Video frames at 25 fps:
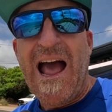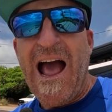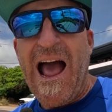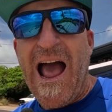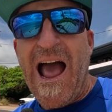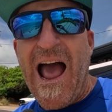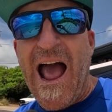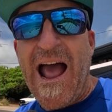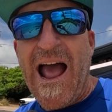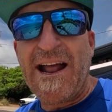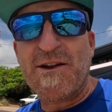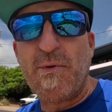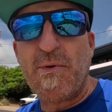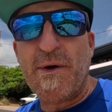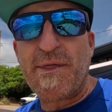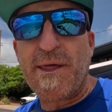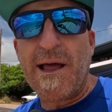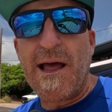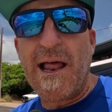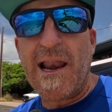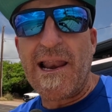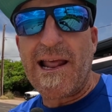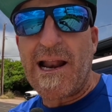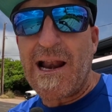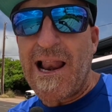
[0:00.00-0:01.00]
And with
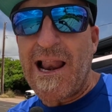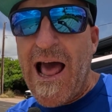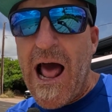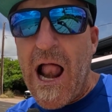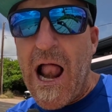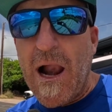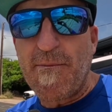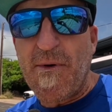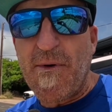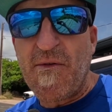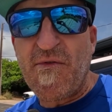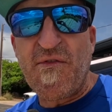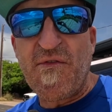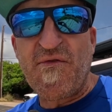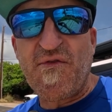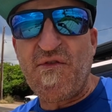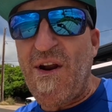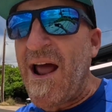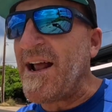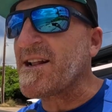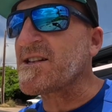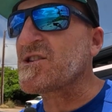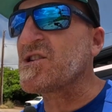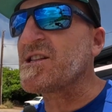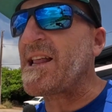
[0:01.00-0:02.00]
a little help of a
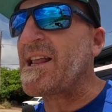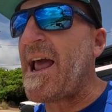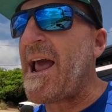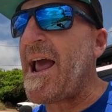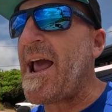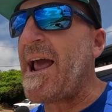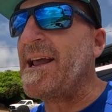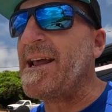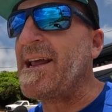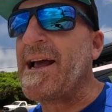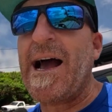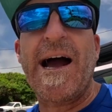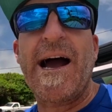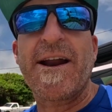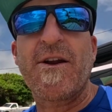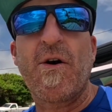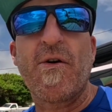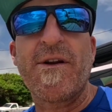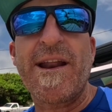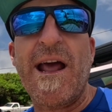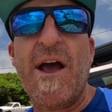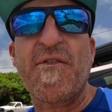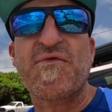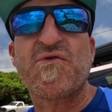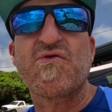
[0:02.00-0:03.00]
friend today, I don't
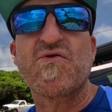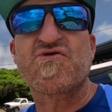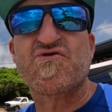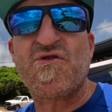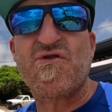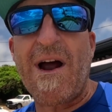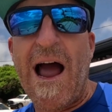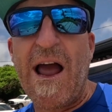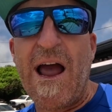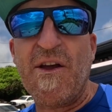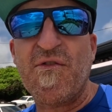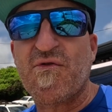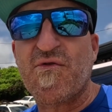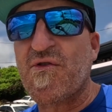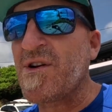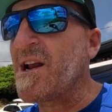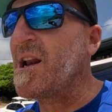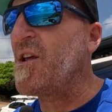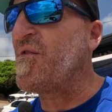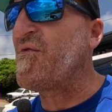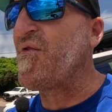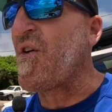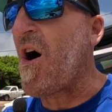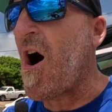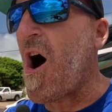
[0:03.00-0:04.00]
have to drive
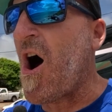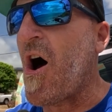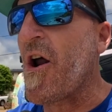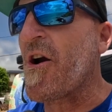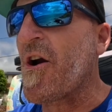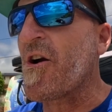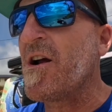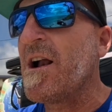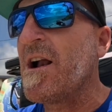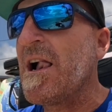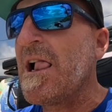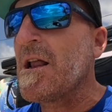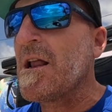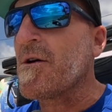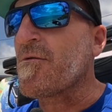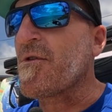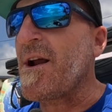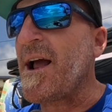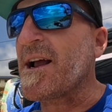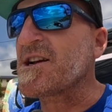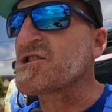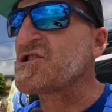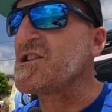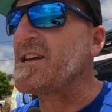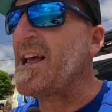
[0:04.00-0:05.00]
really far. We're
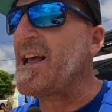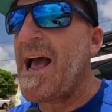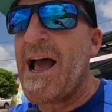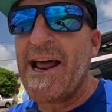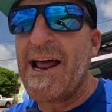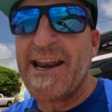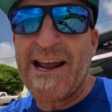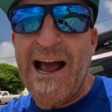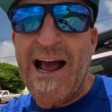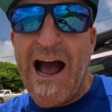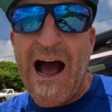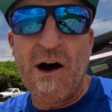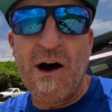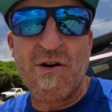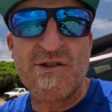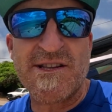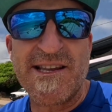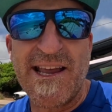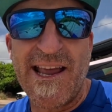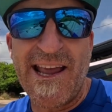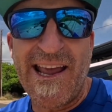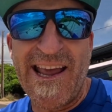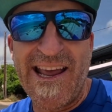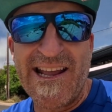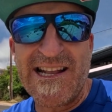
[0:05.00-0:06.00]
actually heading out
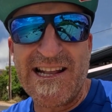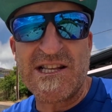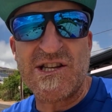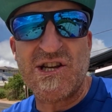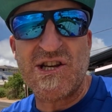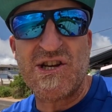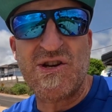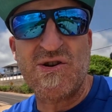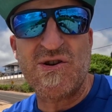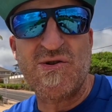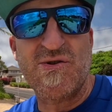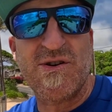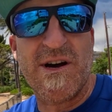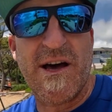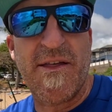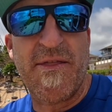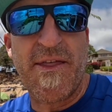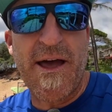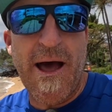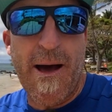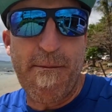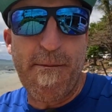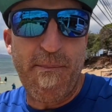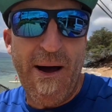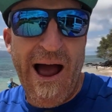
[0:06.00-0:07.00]
into
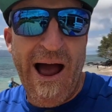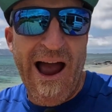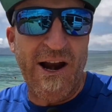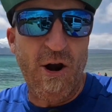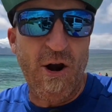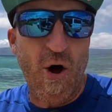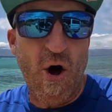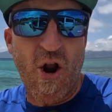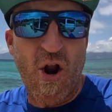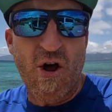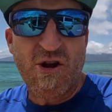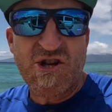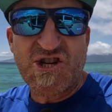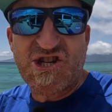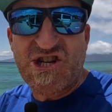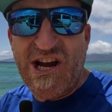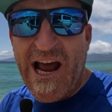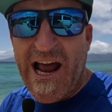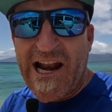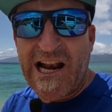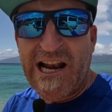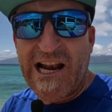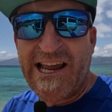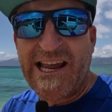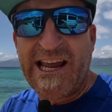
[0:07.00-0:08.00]
the Pailolo
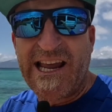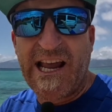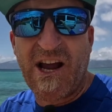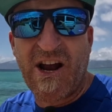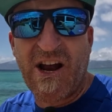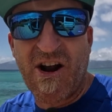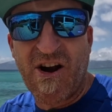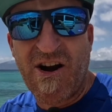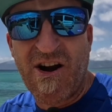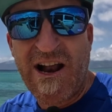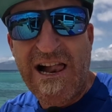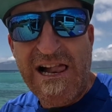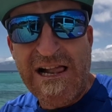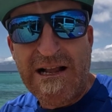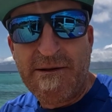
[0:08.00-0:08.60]
channel here.